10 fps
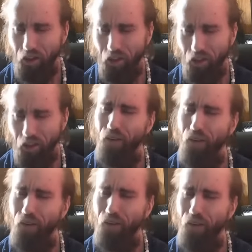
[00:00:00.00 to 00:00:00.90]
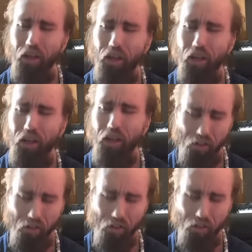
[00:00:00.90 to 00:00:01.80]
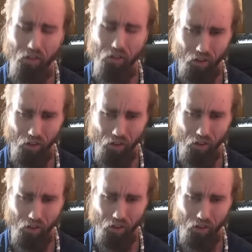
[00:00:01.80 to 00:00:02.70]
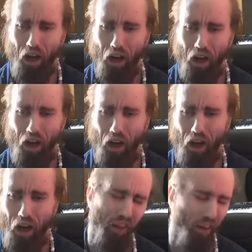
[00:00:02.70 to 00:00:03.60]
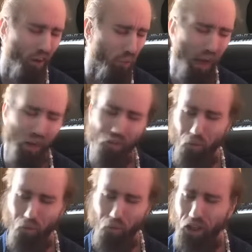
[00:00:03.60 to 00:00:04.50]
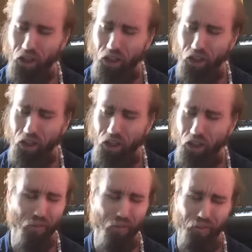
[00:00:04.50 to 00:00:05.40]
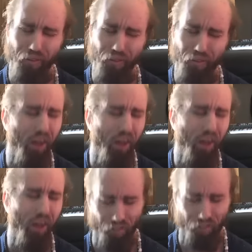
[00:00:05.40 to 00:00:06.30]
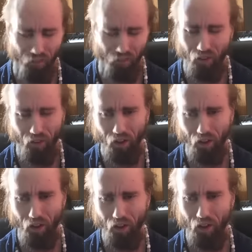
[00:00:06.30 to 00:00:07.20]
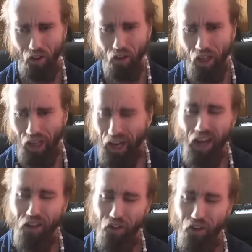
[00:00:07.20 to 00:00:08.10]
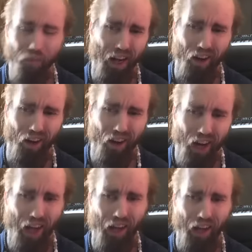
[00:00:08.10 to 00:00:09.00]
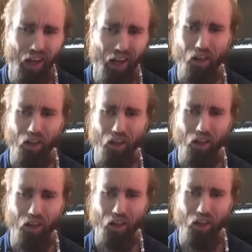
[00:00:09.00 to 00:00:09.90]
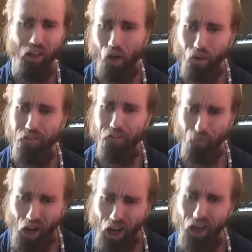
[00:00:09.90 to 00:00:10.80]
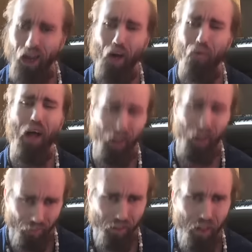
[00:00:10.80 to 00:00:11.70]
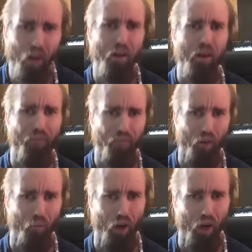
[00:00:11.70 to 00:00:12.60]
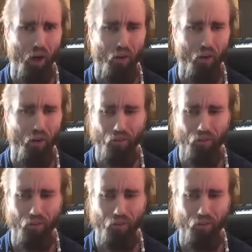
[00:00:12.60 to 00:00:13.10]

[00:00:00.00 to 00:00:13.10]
And none of it's been easy. I've been shit in this past week that most could ever even think about, dude. And I did a lot. Which is why I'm not going to be on here for a while.